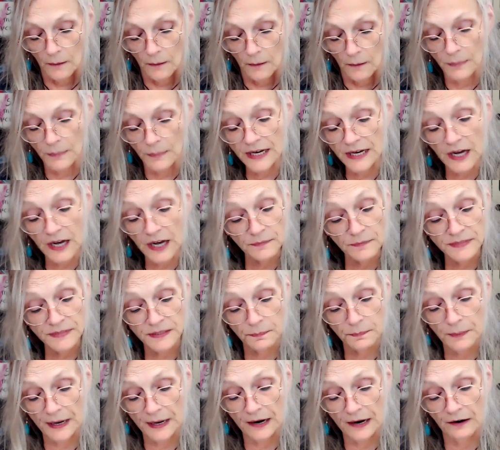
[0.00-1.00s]
becomes
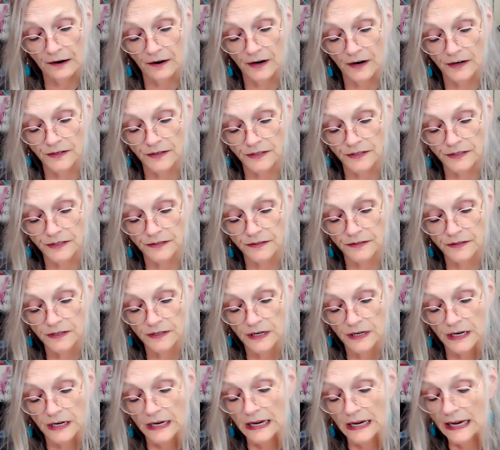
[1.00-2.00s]
apparent.
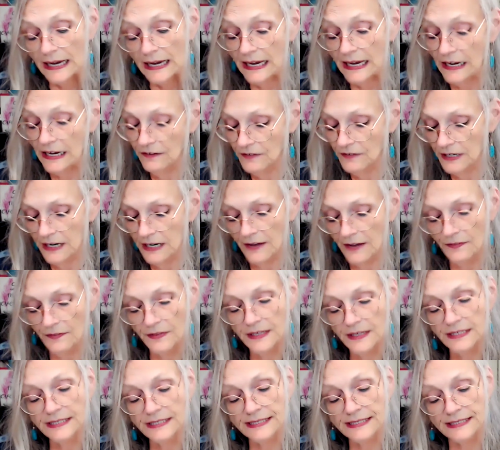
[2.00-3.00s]
Even at
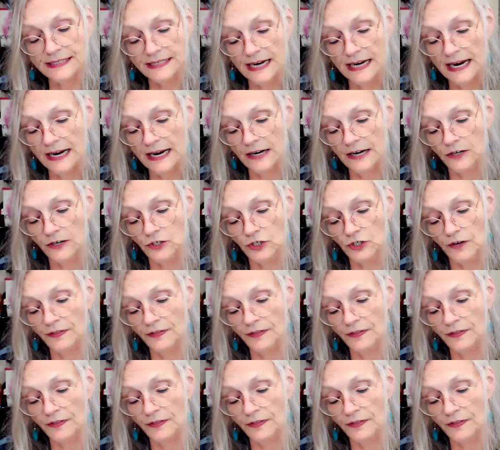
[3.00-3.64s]
this stage,